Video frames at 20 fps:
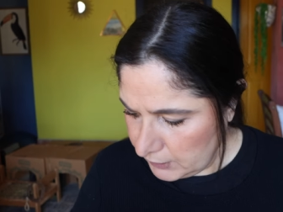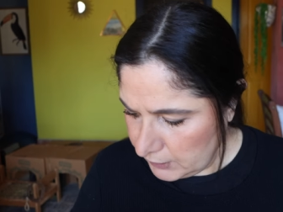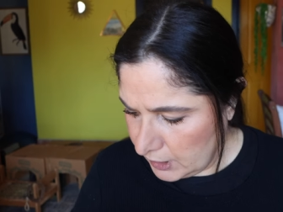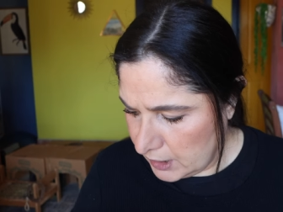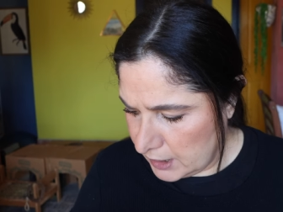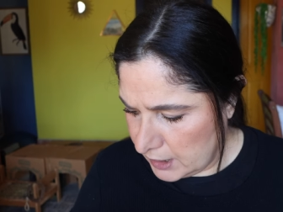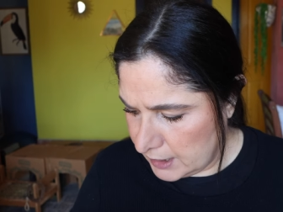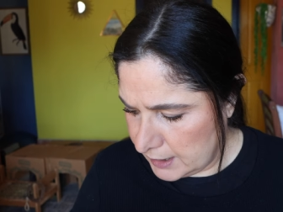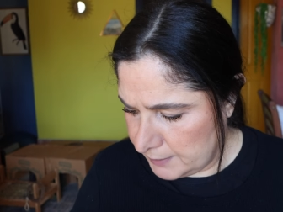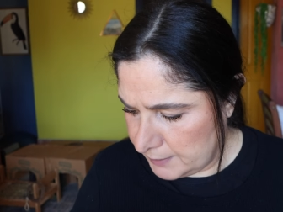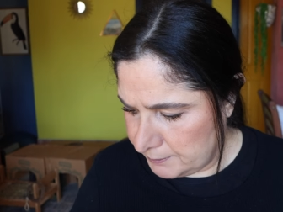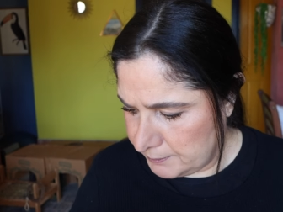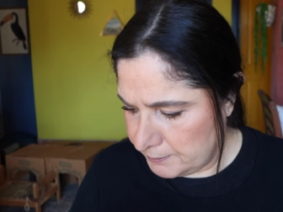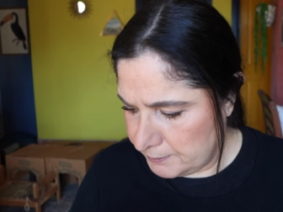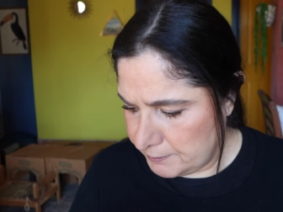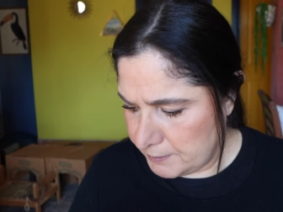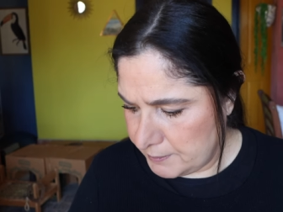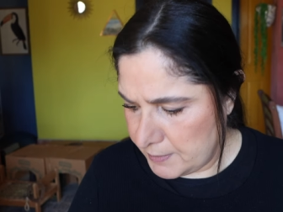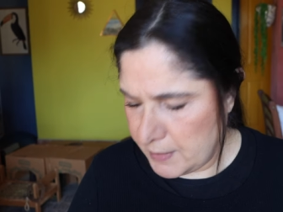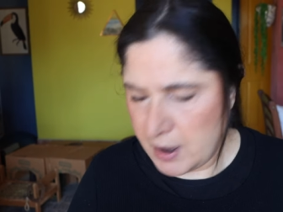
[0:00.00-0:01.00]
Um,
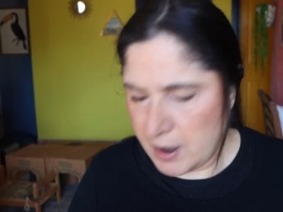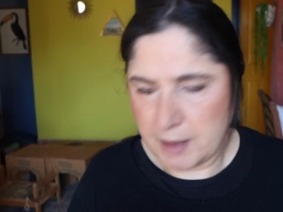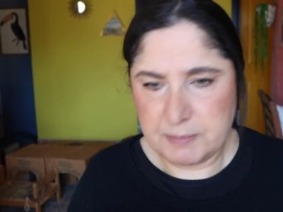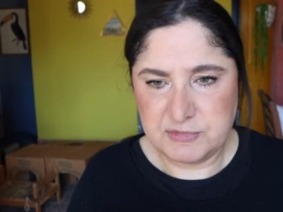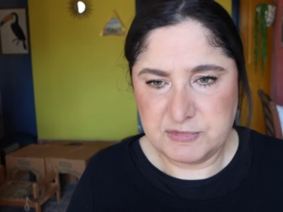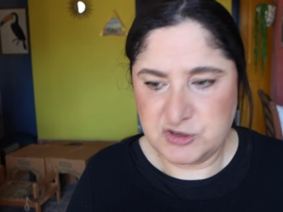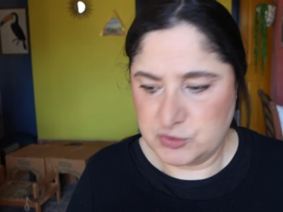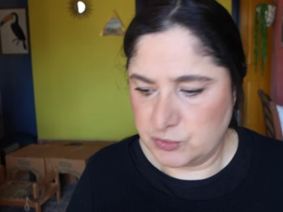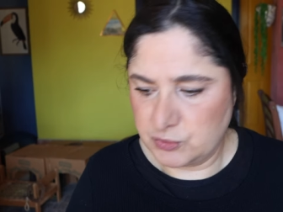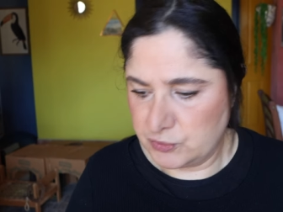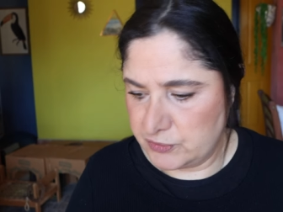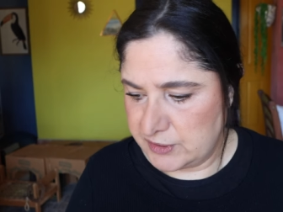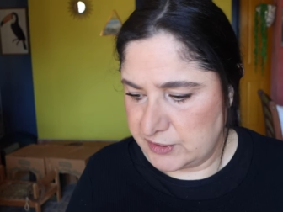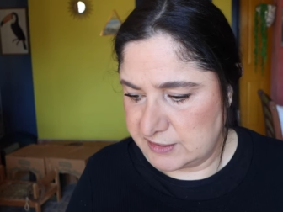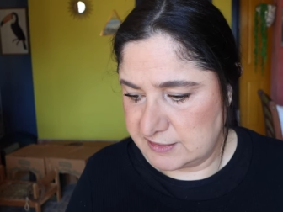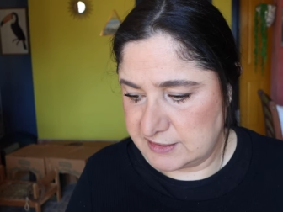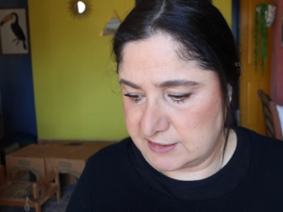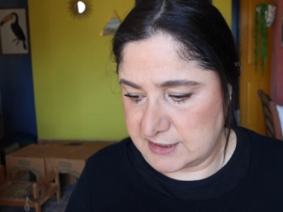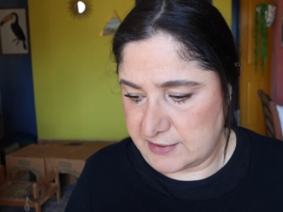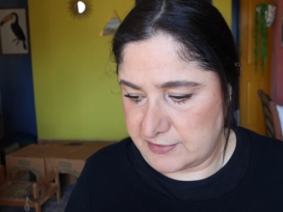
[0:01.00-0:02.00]
I'm sure
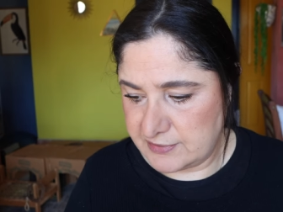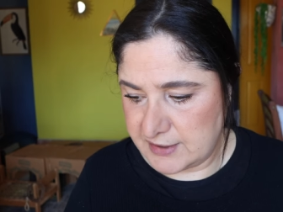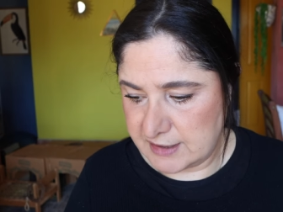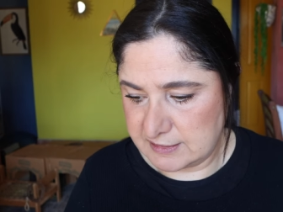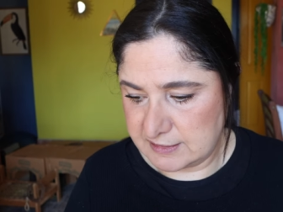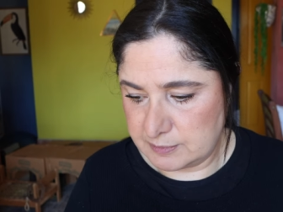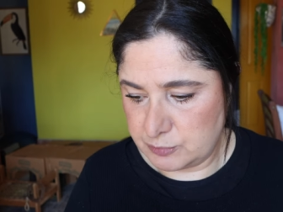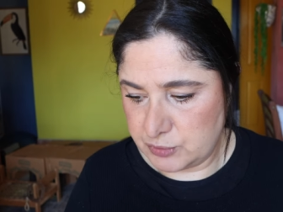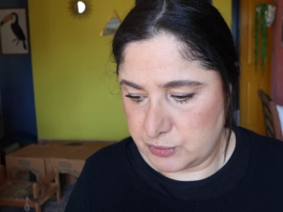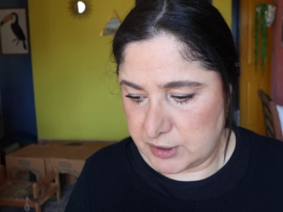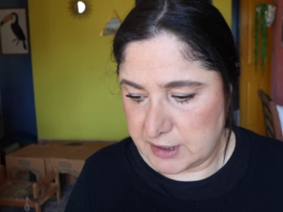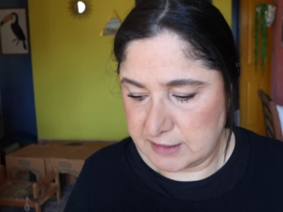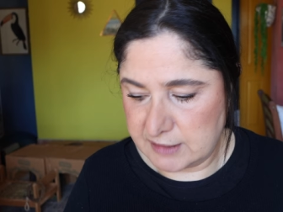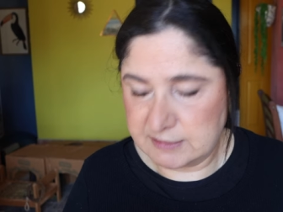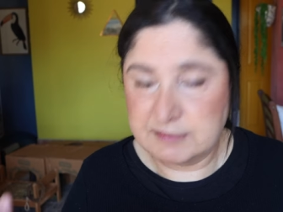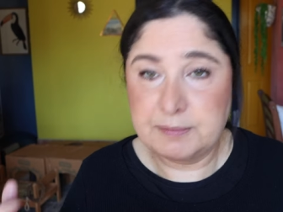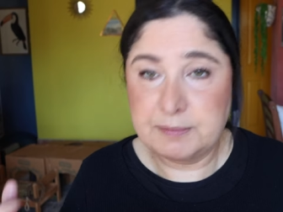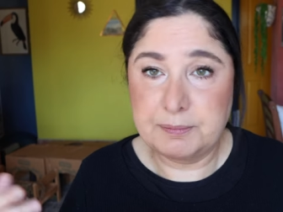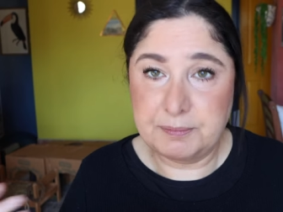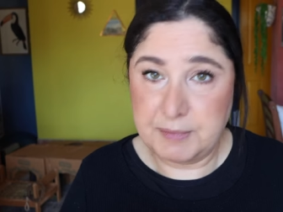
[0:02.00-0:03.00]
there's 10,000
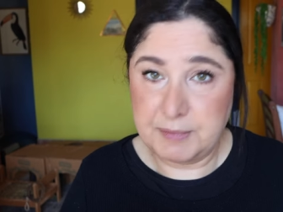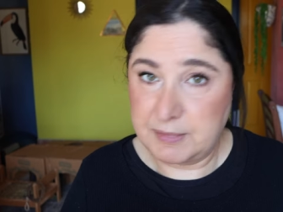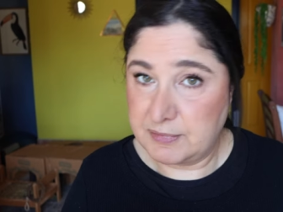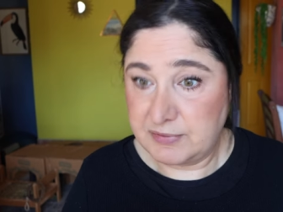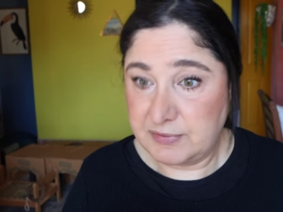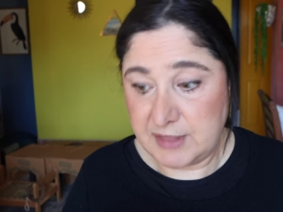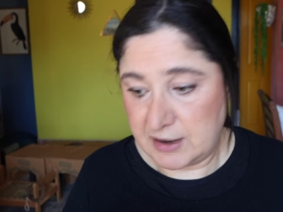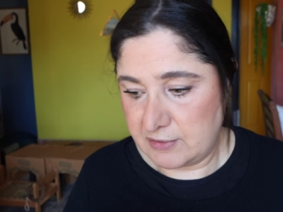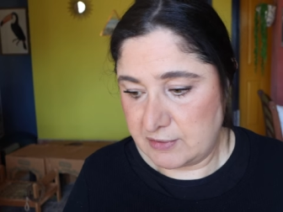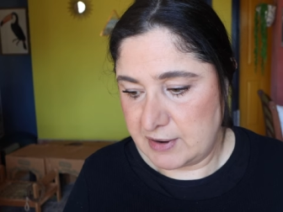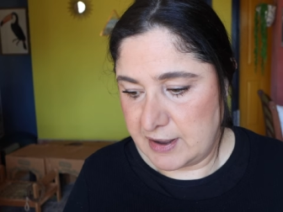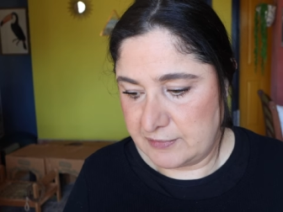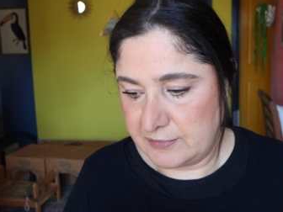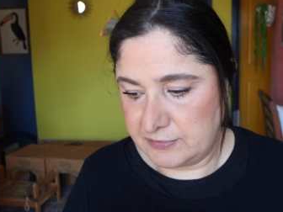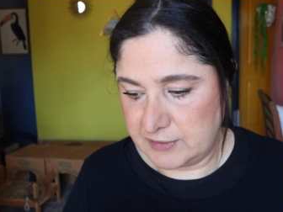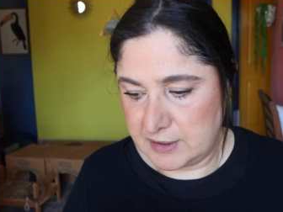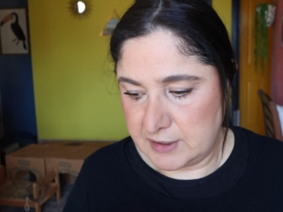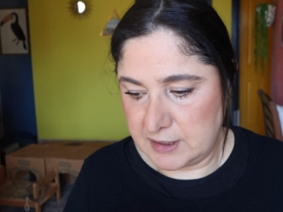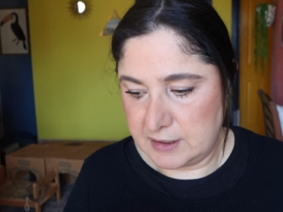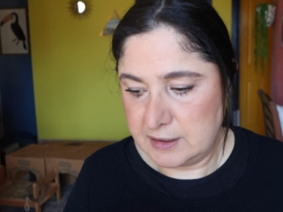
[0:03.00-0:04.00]
products that are out
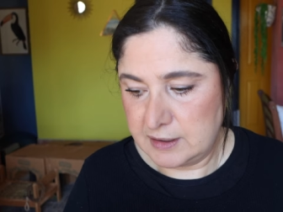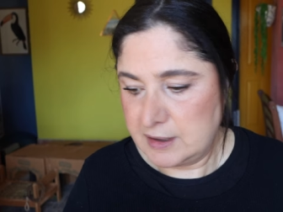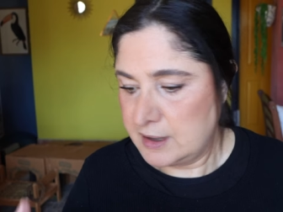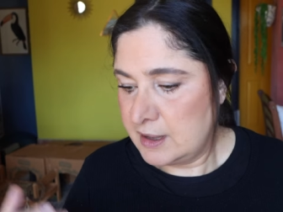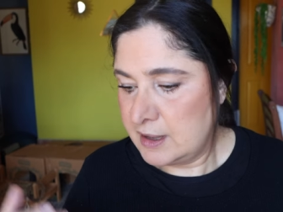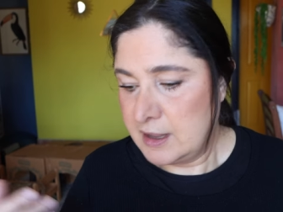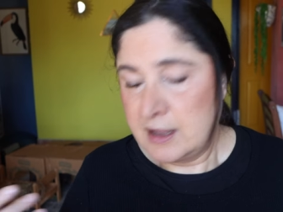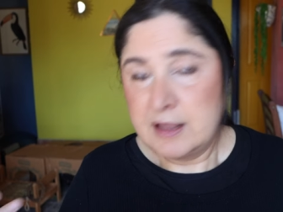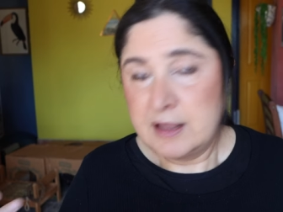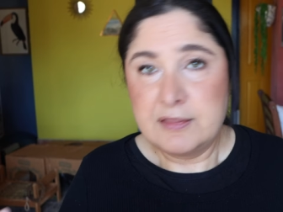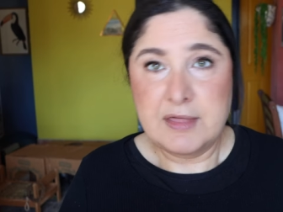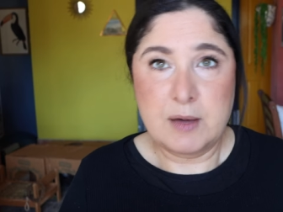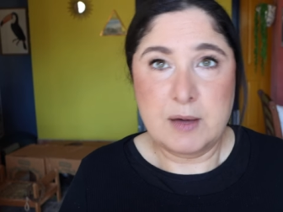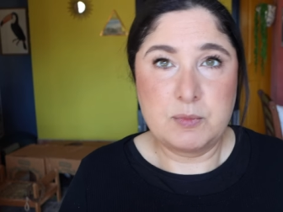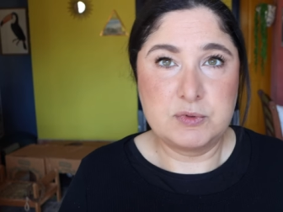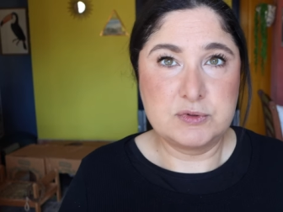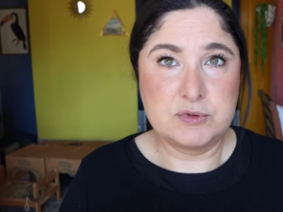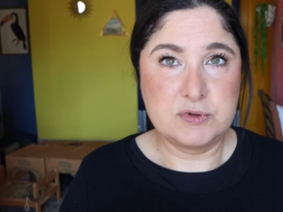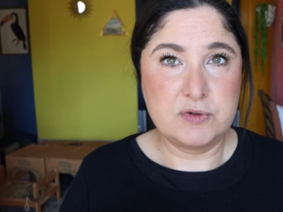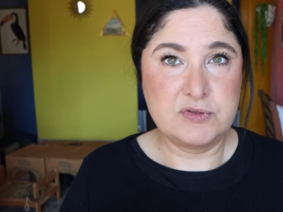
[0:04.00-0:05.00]
there that
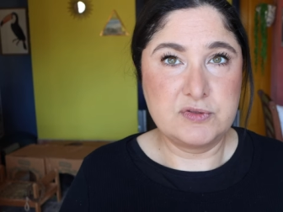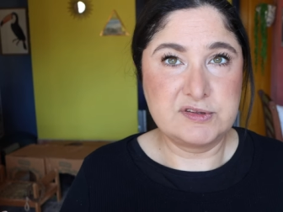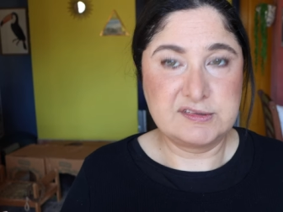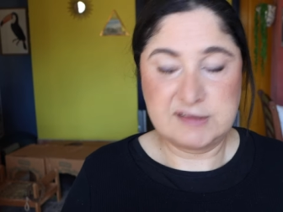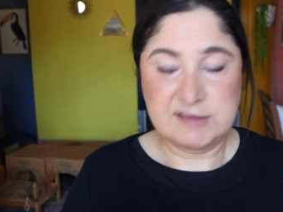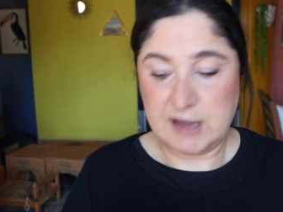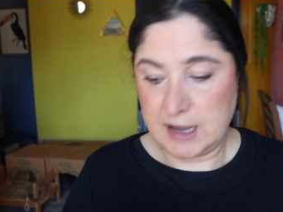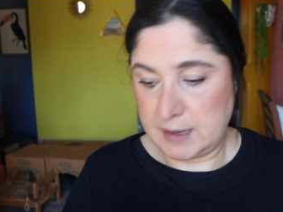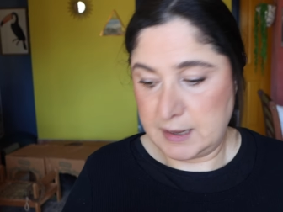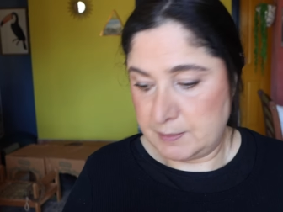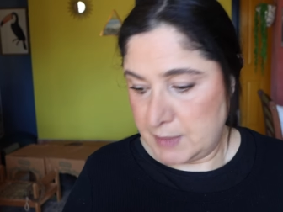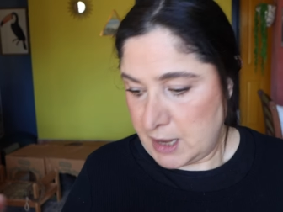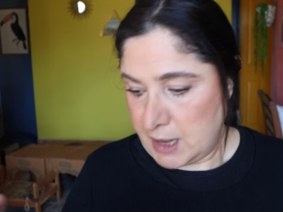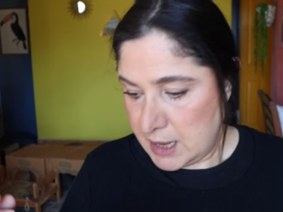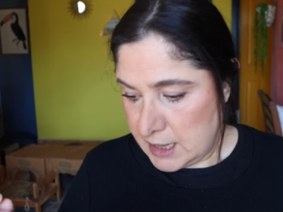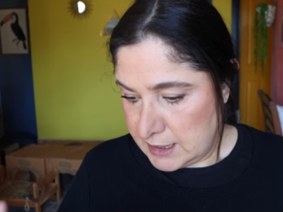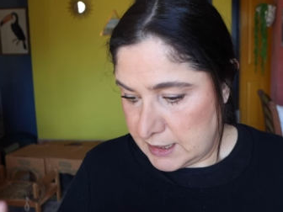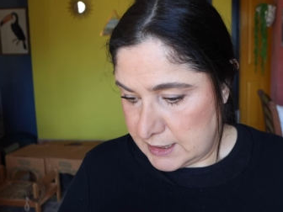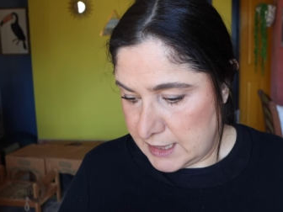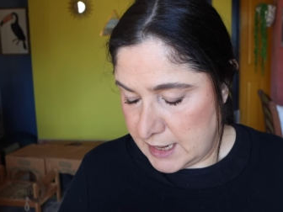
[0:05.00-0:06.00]
would do the same.
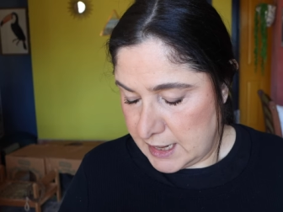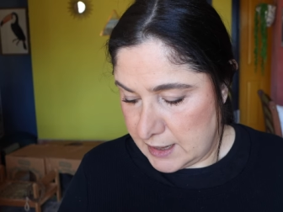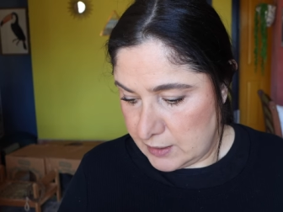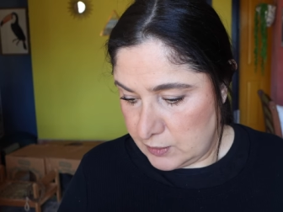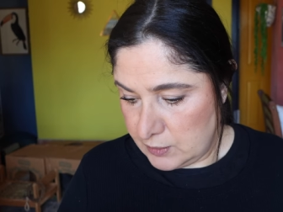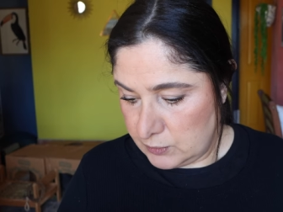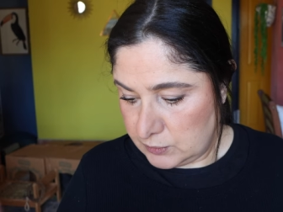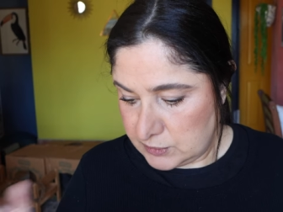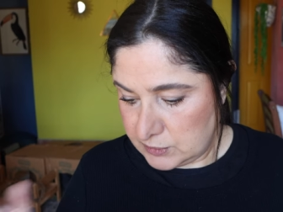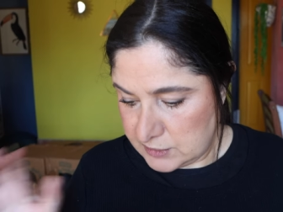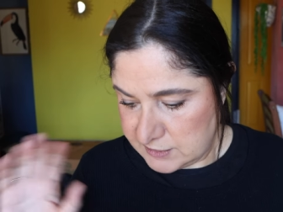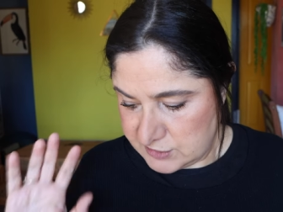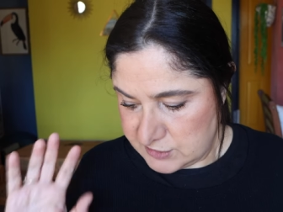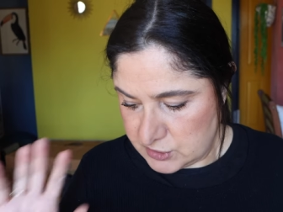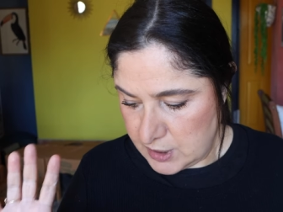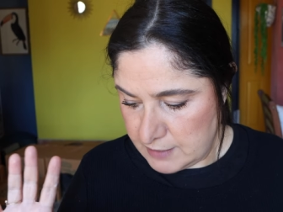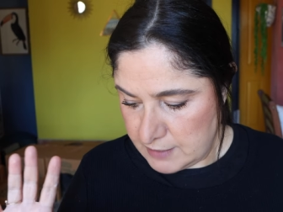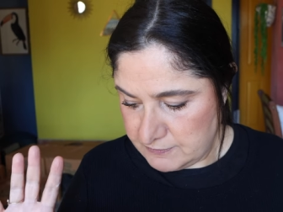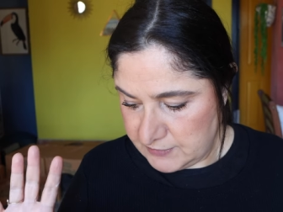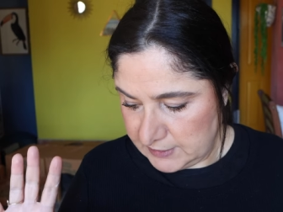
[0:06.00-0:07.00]
Now it's
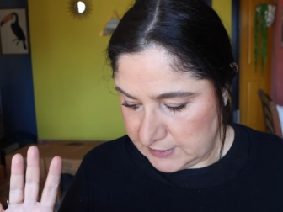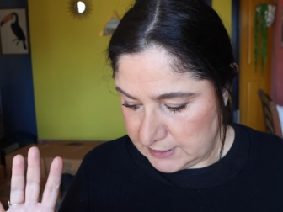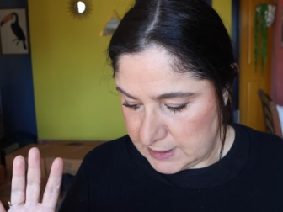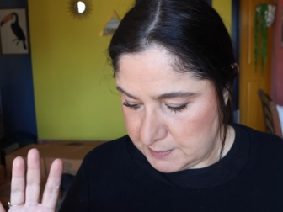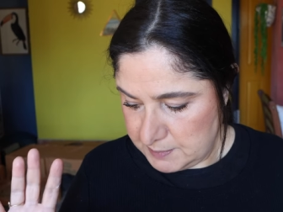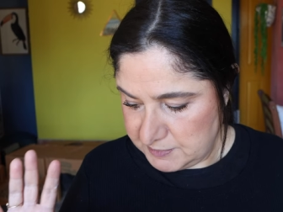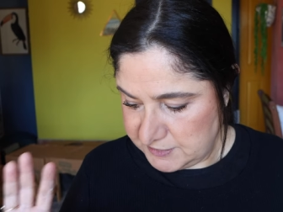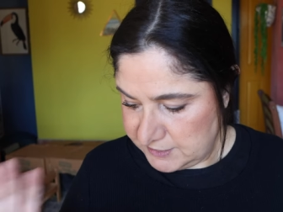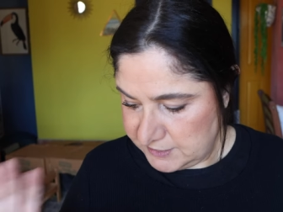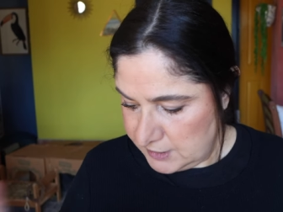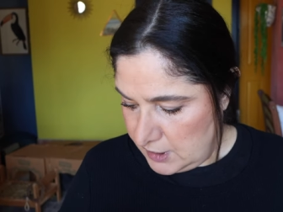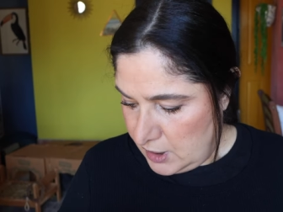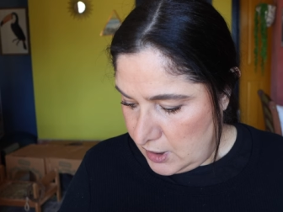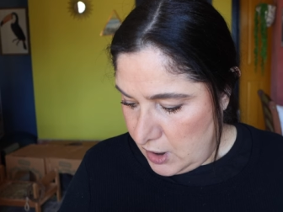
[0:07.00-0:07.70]
time for lips.